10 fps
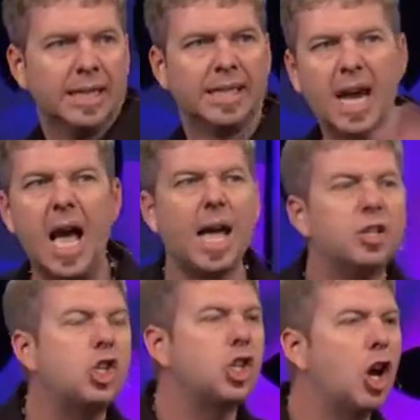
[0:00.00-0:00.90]
God
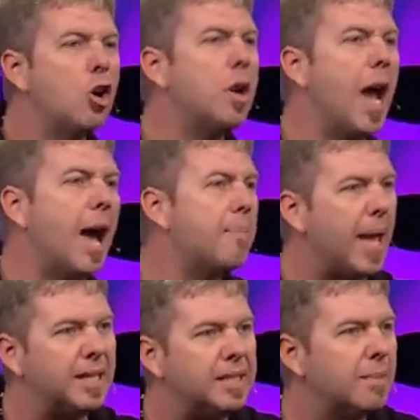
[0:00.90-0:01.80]
showed up
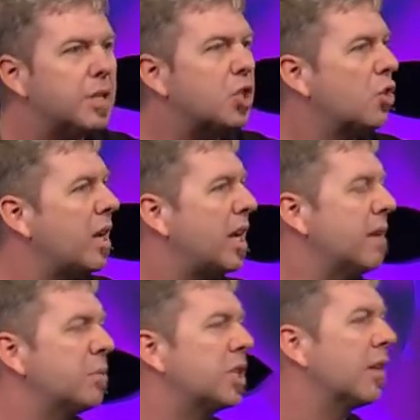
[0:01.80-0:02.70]
and demonstrated
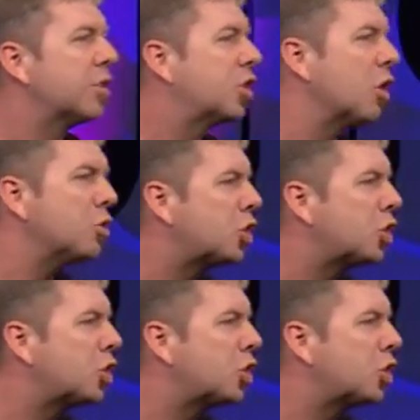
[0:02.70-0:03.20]
himself so